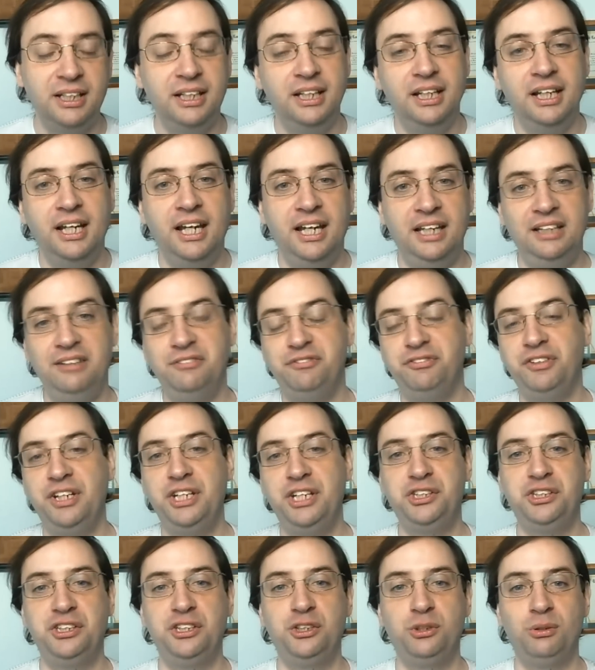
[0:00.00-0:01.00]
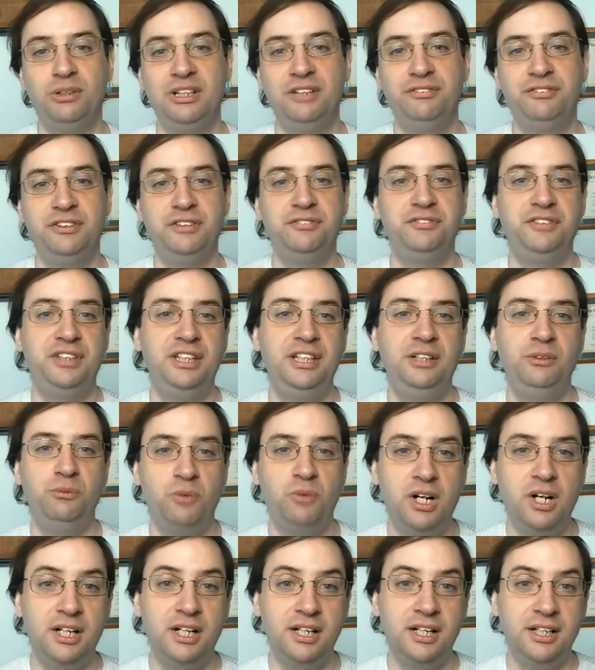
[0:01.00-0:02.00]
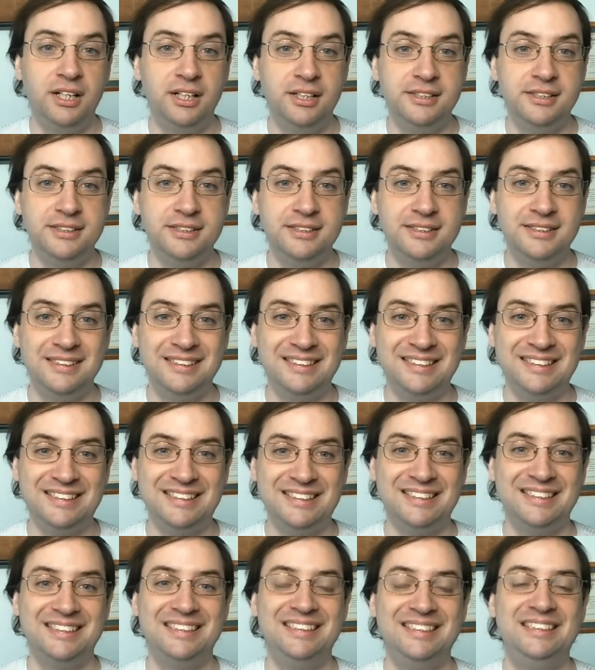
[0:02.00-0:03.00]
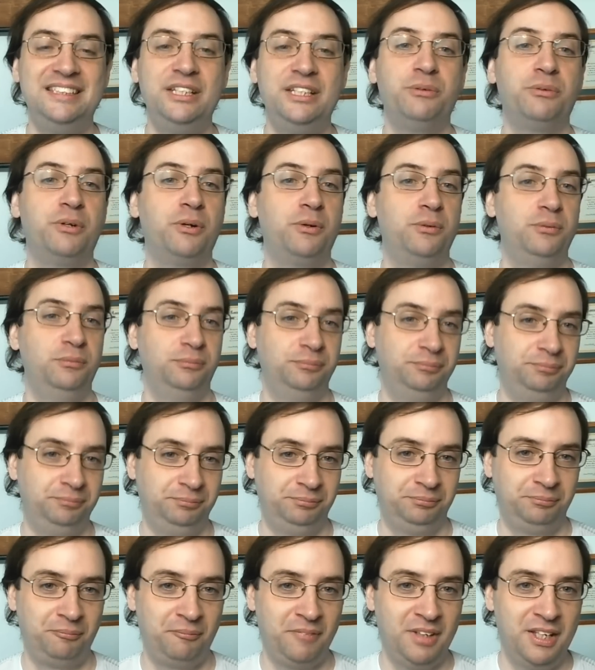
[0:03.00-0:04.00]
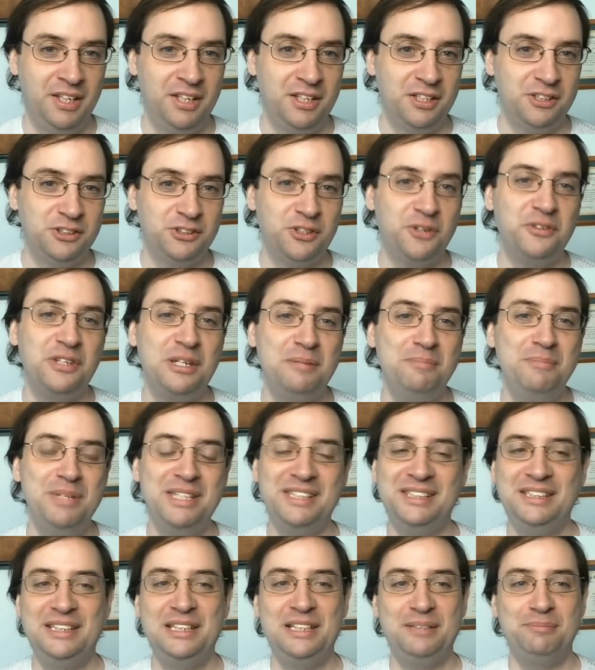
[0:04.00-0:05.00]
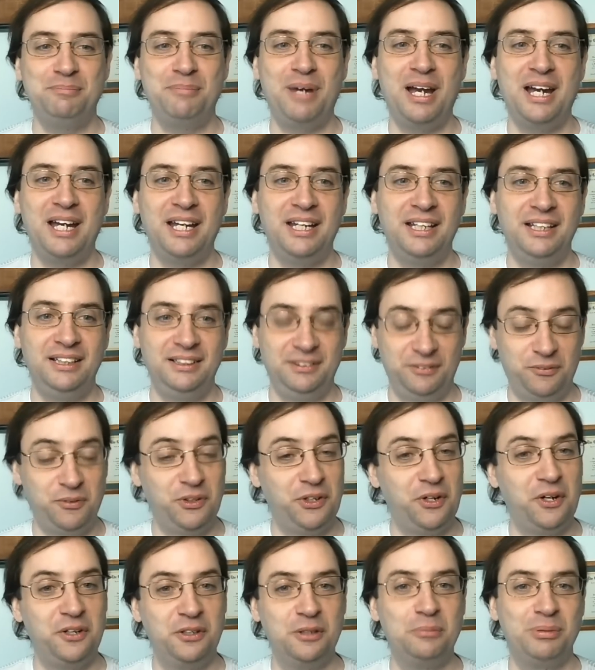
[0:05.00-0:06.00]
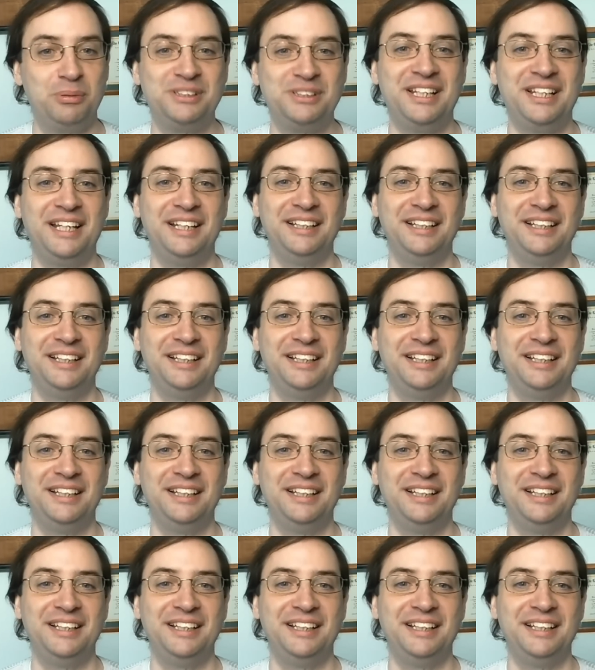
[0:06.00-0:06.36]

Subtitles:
And inflation in 2015 was 0. So they missed it by 100%.